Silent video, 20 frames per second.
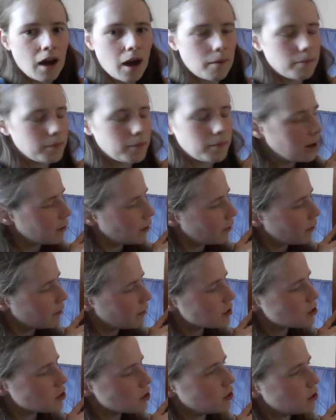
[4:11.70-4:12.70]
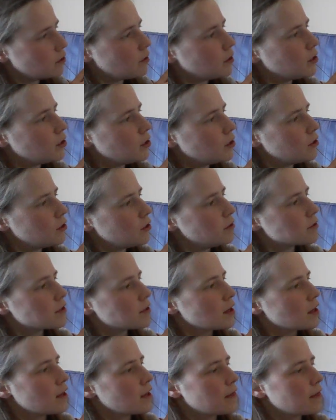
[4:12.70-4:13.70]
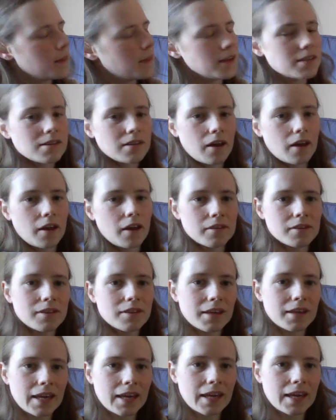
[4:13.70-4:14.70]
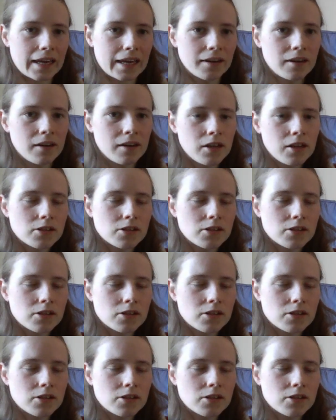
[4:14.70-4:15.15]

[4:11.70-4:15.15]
I'm now going to use this kind of thinking